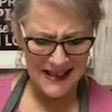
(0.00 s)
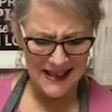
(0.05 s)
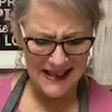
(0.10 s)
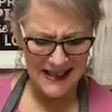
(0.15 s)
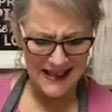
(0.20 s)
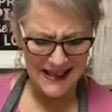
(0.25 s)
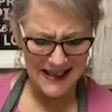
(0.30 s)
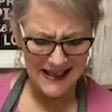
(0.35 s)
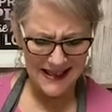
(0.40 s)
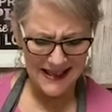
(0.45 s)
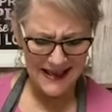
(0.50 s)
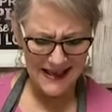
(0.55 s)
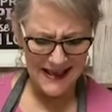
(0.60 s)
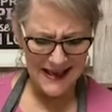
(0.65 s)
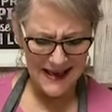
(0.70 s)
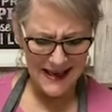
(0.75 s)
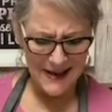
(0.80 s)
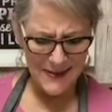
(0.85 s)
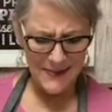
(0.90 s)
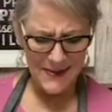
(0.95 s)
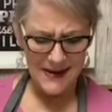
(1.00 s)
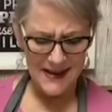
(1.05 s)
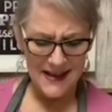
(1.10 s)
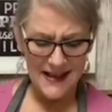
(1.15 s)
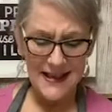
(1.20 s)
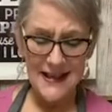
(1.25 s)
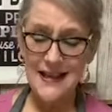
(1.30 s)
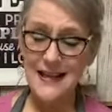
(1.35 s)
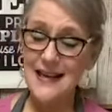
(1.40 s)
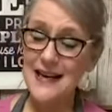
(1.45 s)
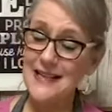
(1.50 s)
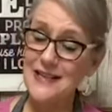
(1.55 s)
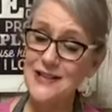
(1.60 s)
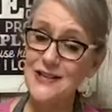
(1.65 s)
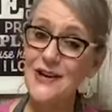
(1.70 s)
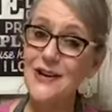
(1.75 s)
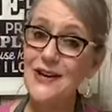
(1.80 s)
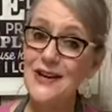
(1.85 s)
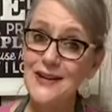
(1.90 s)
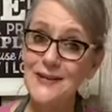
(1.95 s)
getting, but then I
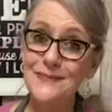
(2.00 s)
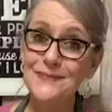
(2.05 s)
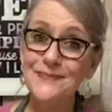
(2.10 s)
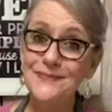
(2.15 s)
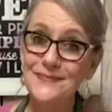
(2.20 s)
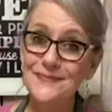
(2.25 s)
saw